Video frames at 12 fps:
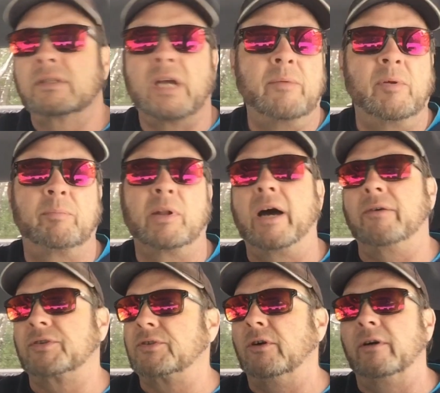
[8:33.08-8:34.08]
I've been
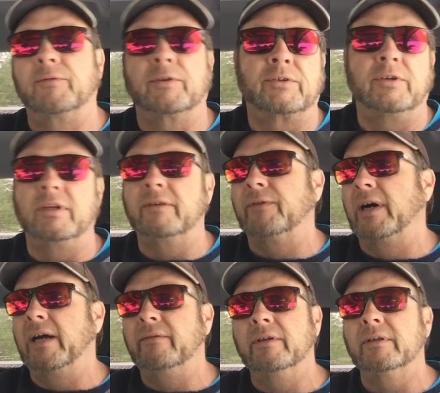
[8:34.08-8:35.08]
plowing snow for
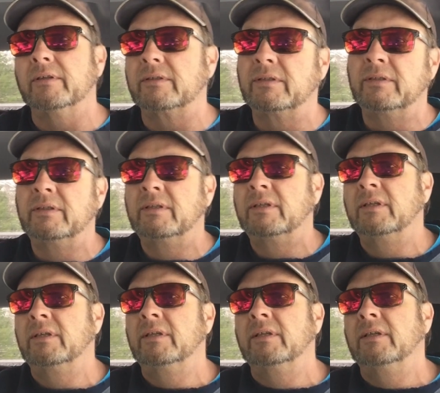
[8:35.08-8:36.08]
35 years.
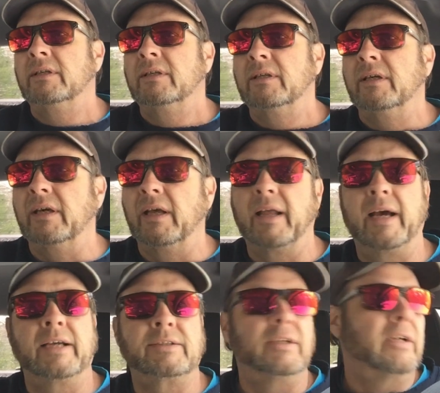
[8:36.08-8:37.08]
And
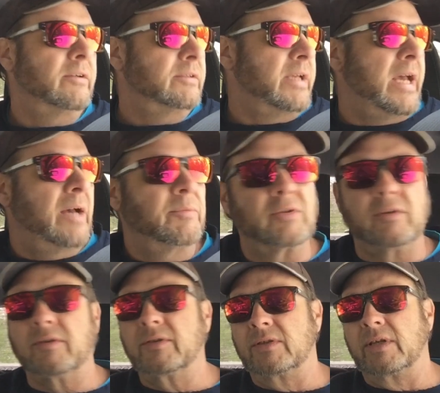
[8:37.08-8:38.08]
last year I was
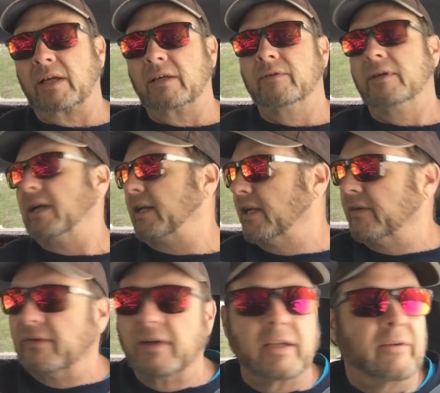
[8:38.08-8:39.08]
absolutely sick of it. I didn't
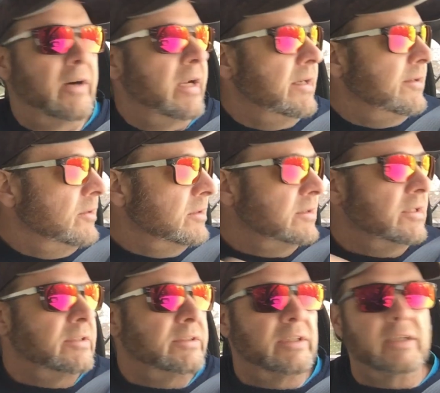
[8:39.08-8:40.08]
really want to do it
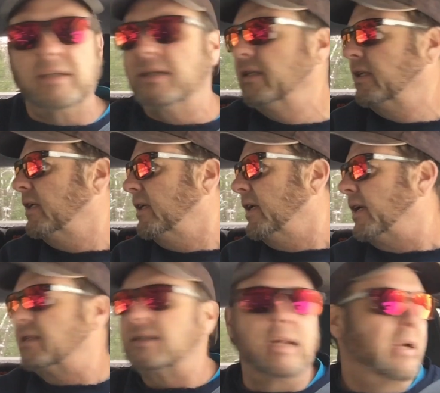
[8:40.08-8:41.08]
this year.
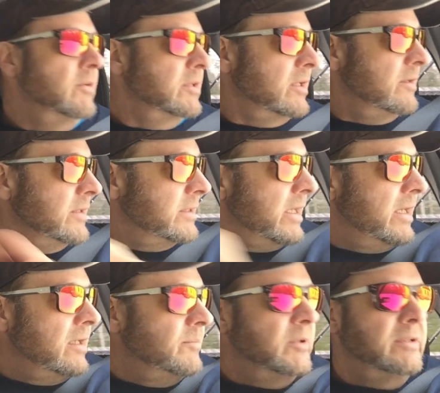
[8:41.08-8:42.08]
Said I was going to
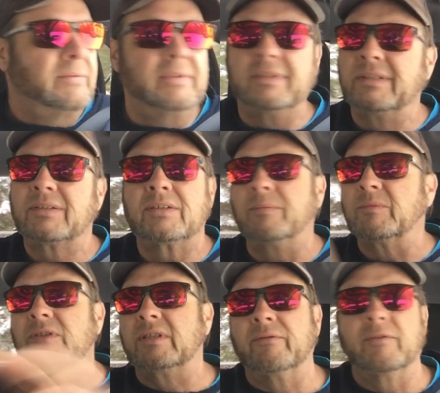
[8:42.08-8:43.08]
retire, but
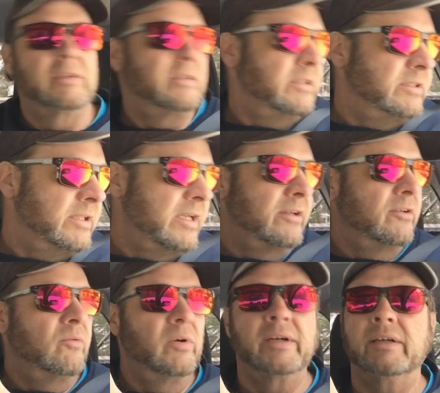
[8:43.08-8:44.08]
something's different this year. I don't
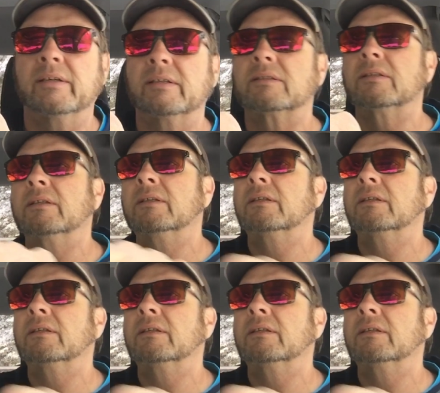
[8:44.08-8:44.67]
know what it is.